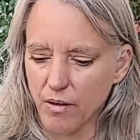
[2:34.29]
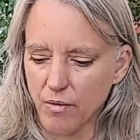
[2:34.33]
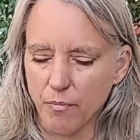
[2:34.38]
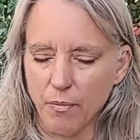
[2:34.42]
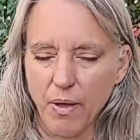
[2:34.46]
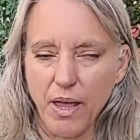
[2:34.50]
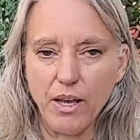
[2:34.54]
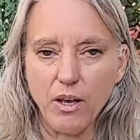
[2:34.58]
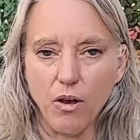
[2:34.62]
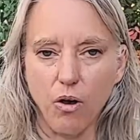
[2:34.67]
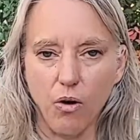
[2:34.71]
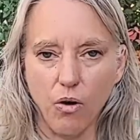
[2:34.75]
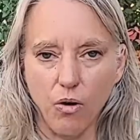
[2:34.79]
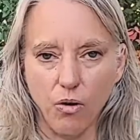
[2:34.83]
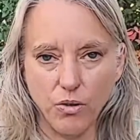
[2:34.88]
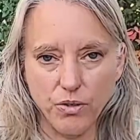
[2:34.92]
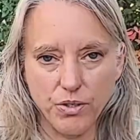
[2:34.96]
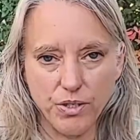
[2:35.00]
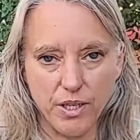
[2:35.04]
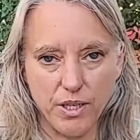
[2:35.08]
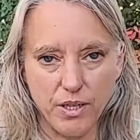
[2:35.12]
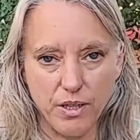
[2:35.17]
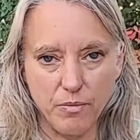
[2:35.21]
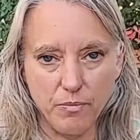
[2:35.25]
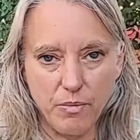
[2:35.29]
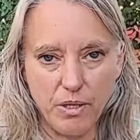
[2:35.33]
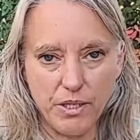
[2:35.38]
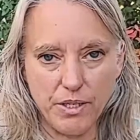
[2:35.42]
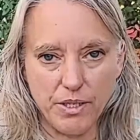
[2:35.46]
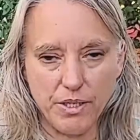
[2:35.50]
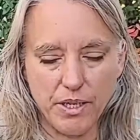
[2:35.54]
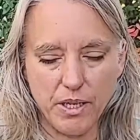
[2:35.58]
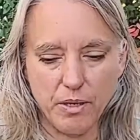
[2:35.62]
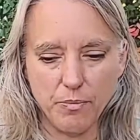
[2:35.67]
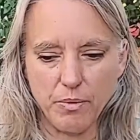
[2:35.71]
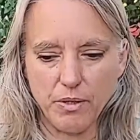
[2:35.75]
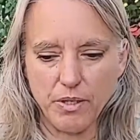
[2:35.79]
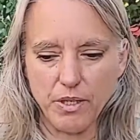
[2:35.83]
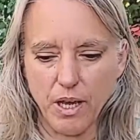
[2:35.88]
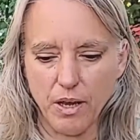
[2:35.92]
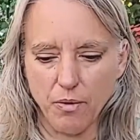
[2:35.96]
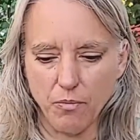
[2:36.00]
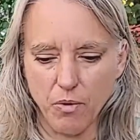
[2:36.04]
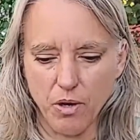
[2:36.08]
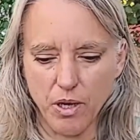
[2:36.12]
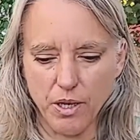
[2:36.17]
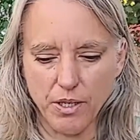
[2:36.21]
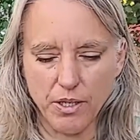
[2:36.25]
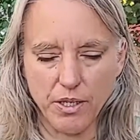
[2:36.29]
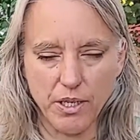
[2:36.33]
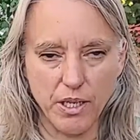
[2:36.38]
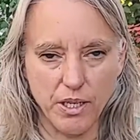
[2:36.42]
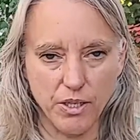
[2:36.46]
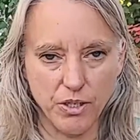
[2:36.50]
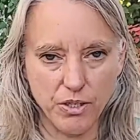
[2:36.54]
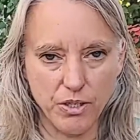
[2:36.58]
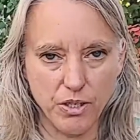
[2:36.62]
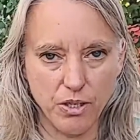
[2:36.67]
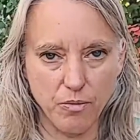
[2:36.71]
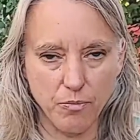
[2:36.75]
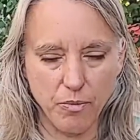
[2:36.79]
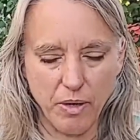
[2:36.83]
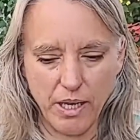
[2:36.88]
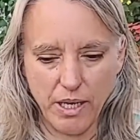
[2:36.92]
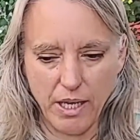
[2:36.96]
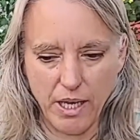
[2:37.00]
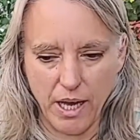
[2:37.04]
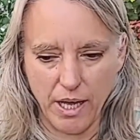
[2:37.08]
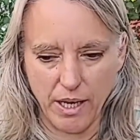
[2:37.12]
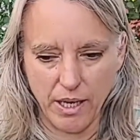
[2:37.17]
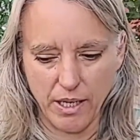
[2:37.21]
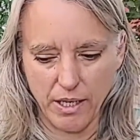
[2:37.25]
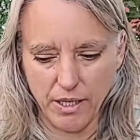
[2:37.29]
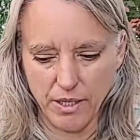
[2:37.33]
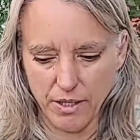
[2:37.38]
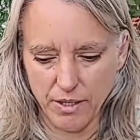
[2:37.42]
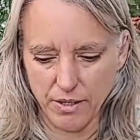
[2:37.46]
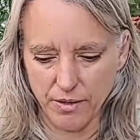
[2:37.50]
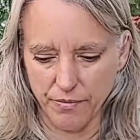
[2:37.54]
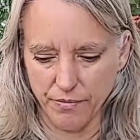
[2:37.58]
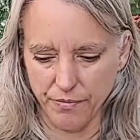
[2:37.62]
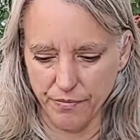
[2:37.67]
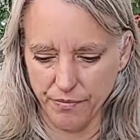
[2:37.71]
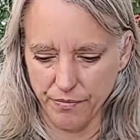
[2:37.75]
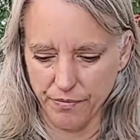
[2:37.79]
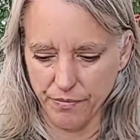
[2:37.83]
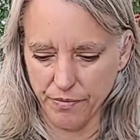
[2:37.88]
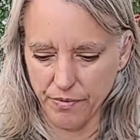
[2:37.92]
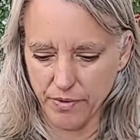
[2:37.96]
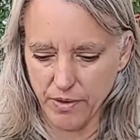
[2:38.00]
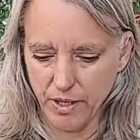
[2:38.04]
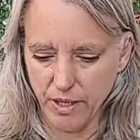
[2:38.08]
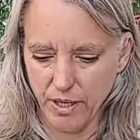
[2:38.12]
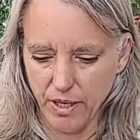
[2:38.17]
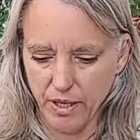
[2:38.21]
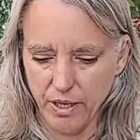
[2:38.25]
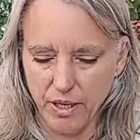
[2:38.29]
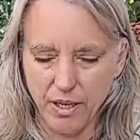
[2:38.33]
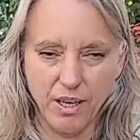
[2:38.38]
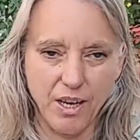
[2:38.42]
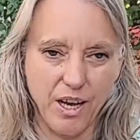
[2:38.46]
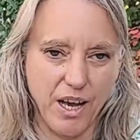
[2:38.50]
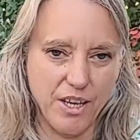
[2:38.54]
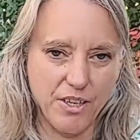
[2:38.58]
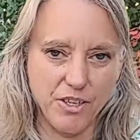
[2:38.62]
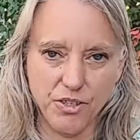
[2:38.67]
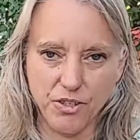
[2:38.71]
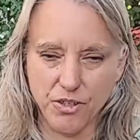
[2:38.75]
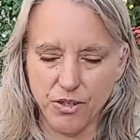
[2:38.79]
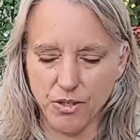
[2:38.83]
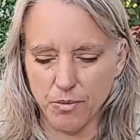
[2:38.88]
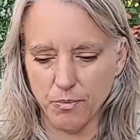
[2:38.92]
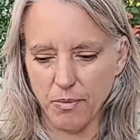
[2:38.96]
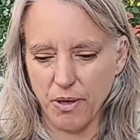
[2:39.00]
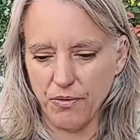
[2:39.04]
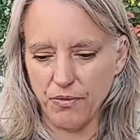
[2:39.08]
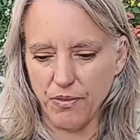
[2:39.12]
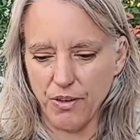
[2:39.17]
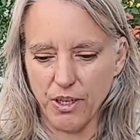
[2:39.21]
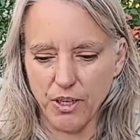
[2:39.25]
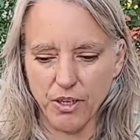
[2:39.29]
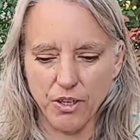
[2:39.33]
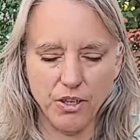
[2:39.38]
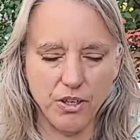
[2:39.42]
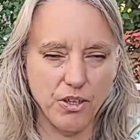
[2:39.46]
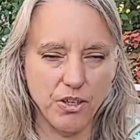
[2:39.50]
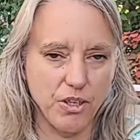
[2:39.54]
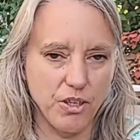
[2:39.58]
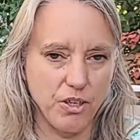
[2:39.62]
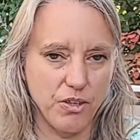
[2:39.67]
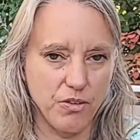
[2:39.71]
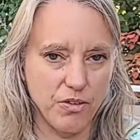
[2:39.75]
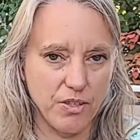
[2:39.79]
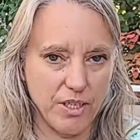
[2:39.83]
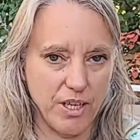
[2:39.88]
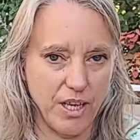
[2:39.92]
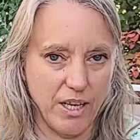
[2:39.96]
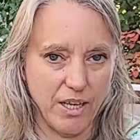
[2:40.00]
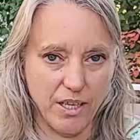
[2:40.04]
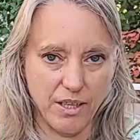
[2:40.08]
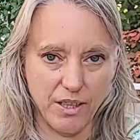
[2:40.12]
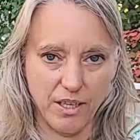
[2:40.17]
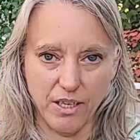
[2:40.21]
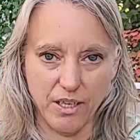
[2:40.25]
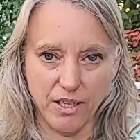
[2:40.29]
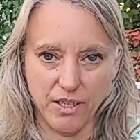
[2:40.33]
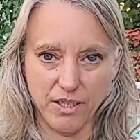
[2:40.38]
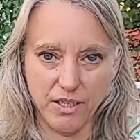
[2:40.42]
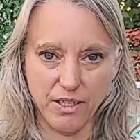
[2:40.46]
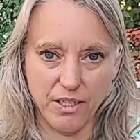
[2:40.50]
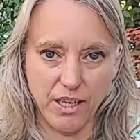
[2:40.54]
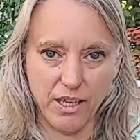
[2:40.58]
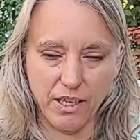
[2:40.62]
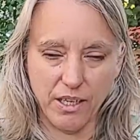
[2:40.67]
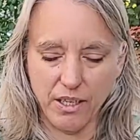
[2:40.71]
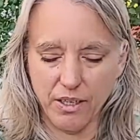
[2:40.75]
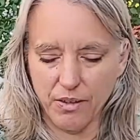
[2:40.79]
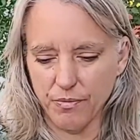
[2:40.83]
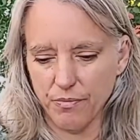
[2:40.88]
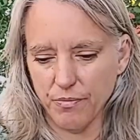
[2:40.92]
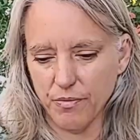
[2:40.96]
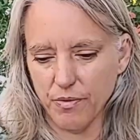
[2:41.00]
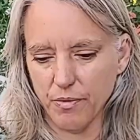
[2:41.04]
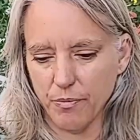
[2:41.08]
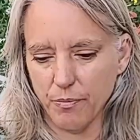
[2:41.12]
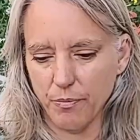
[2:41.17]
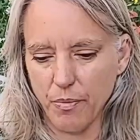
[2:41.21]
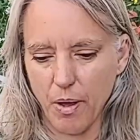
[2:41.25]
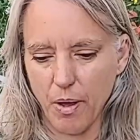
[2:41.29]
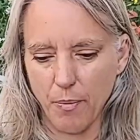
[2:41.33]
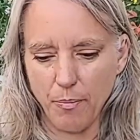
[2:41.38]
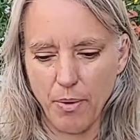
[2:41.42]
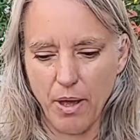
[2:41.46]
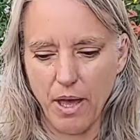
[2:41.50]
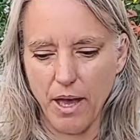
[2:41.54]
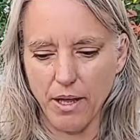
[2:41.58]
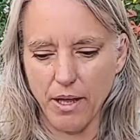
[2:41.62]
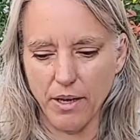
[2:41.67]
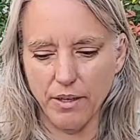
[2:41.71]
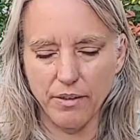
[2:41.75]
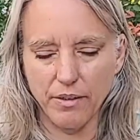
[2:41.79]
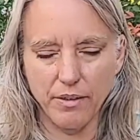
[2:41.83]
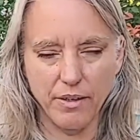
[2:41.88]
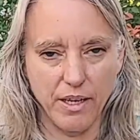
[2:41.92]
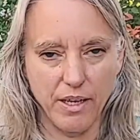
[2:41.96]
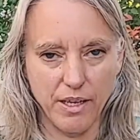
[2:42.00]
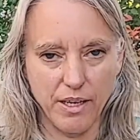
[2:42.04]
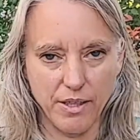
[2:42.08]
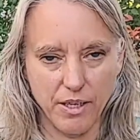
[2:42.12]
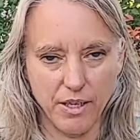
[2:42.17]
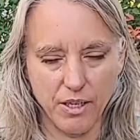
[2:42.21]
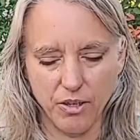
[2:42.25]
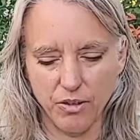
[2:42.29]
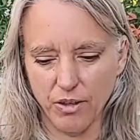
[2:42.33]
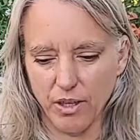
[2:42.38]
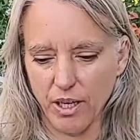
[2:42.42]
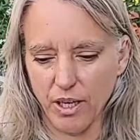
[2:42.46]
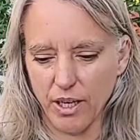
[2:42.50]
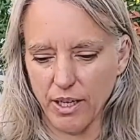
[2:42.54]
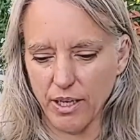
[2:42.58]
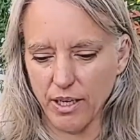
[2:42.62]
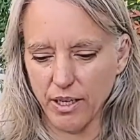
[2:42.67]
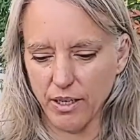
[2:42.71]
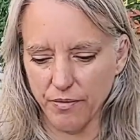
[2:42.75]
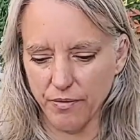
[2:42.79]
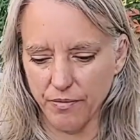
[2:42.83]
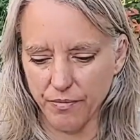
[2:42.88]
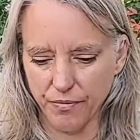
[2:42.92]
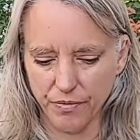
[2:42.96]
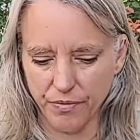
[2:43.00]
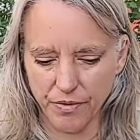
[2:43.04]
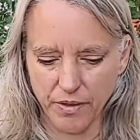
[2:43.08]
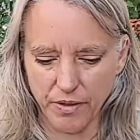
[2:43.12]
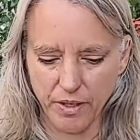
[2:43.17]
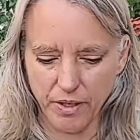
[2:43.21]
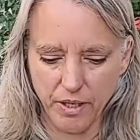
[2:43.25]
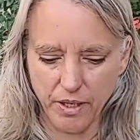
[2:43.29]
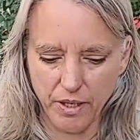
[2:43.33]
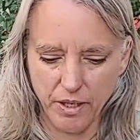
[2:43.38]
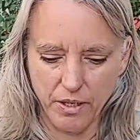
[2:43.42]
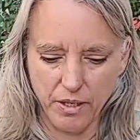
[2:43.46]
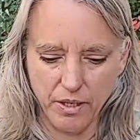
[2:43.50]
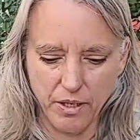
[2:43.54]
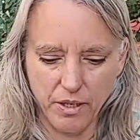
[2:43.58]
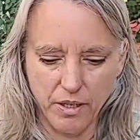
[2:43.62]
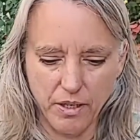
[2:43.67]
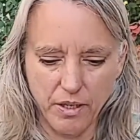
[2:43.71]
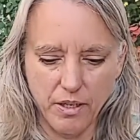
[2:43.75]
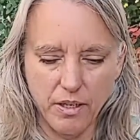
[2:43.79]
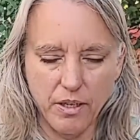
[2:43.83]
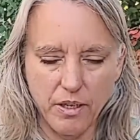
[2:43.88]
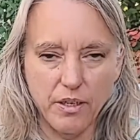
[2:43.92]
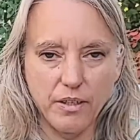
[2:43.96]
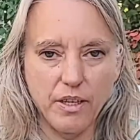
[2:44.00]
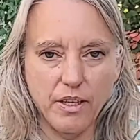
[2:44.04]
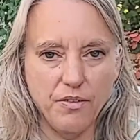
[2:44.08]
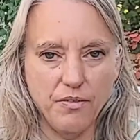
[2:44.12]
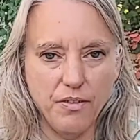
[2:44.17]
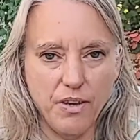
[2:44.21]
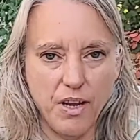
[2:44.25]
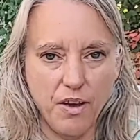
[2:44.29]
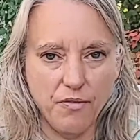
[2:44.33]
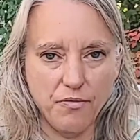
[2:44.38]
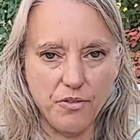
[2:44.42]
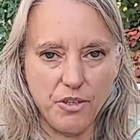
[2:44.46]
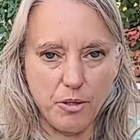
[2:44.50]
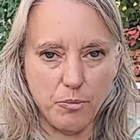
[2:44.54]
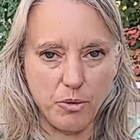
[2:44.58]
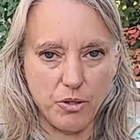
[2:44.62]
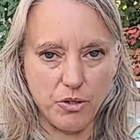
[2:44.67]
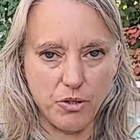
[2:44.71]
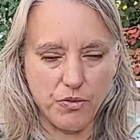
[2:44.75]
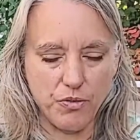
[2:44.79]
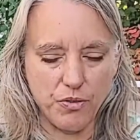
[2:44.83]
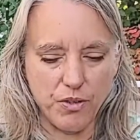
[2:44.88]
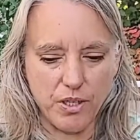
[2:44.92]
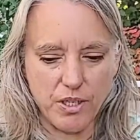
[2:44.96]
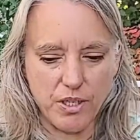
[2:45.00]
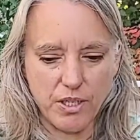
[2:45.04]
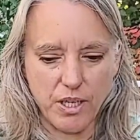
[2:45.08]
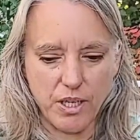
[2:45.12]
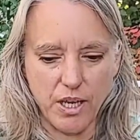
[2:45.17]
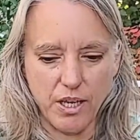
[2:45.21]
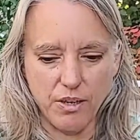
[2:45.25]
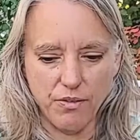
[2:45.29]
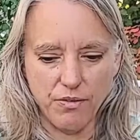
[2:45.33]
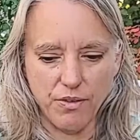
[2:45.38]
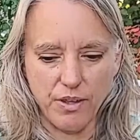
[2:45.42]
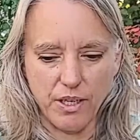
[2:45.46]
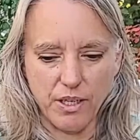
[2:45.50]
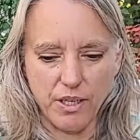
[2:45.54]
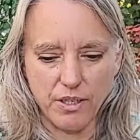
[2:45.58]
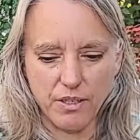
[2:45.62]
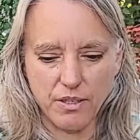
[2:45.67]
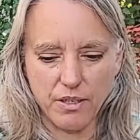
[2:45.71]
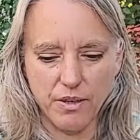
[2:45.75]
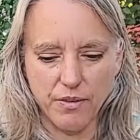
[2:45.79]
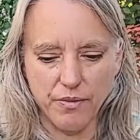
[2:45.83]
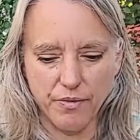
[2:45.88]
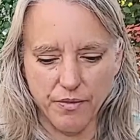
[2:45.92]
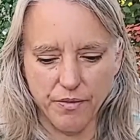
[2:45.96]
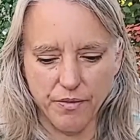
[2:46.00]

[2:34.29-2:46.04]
make holes in them as deep as I want to insert my cuttings. I just use my finger. You could use anything, a stick, a pen, anything you'd like. They even have dibbles for this kind of things.